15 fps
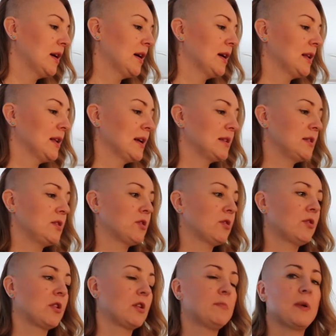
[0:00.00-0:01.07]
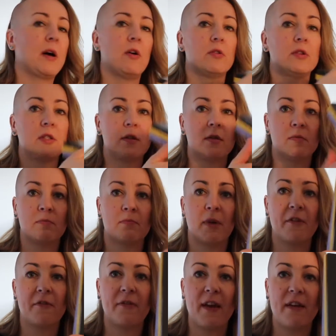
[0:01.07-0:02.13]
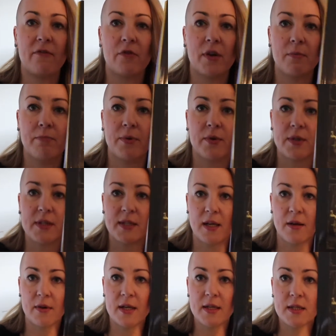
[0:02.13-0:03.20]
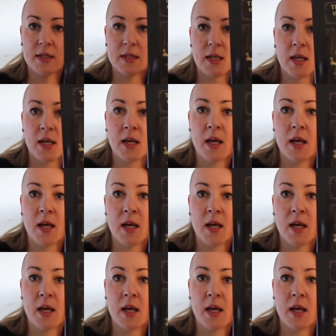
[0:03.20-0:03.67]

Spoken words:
I'd like to talk about my favorite book series